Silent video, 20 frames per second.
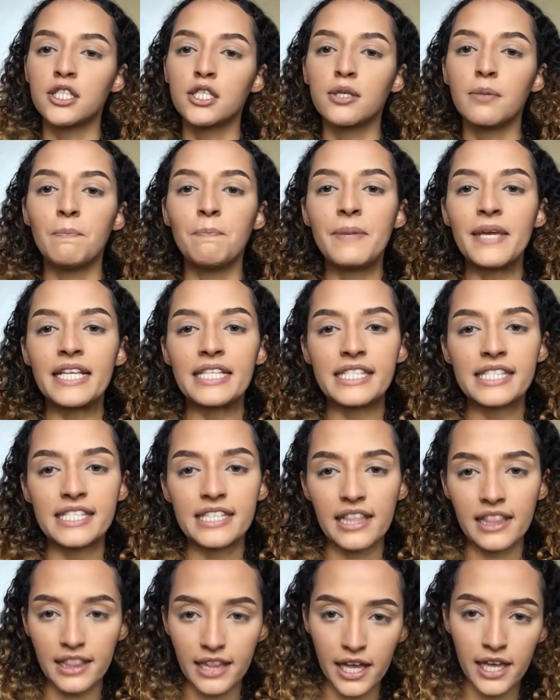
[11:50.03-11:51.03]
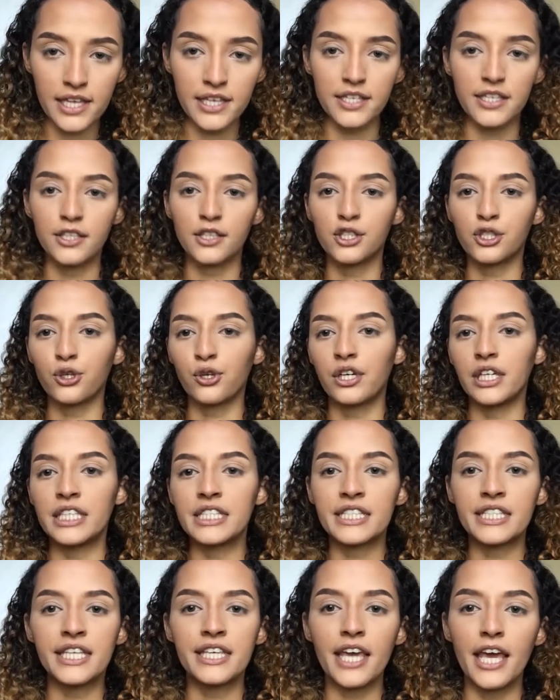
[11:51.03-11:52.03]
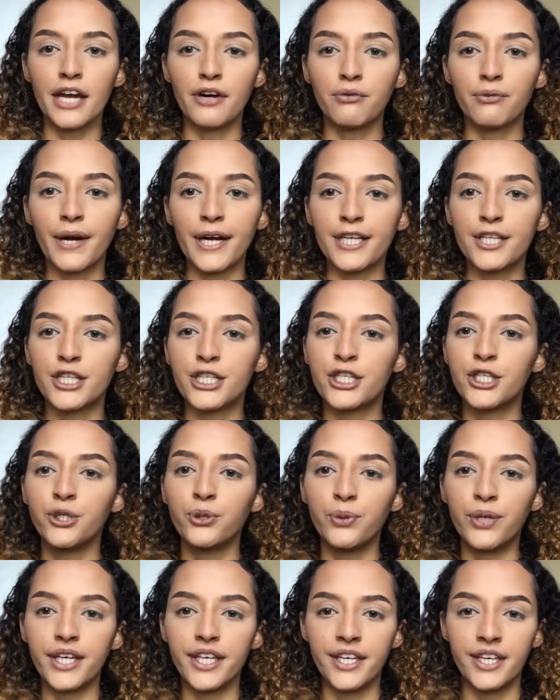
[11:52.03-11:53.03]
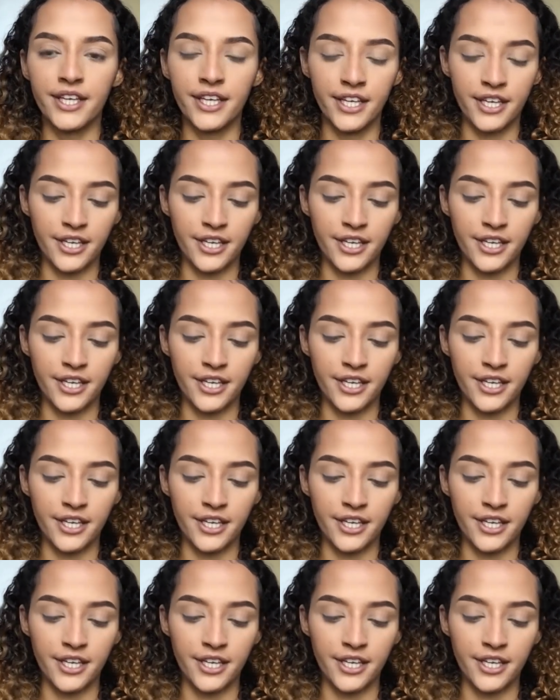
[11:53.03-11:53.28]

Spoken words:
to be slayed. So let's get right to it.